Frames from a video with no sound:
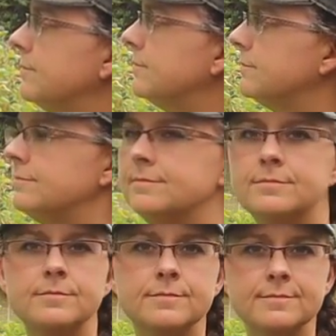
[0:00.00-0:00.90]

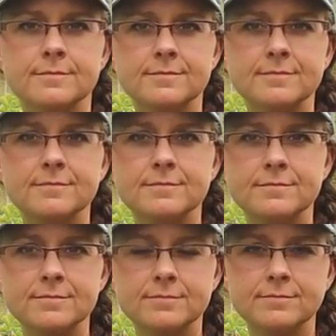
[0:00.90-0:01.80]

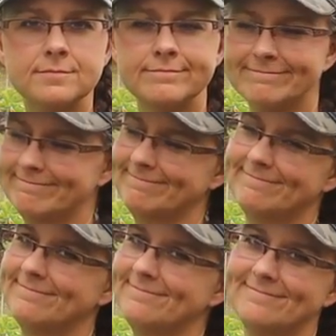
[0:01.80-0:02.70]

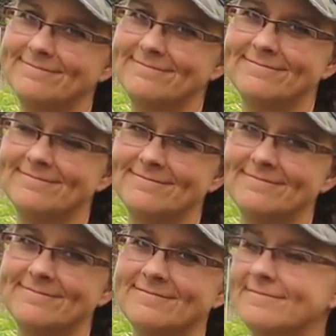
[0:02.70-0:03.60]

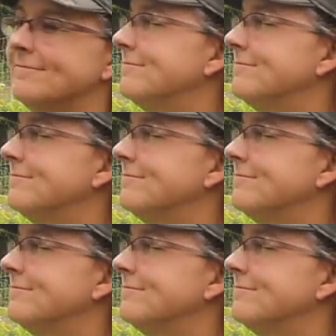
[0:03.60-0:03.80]
(not speaking)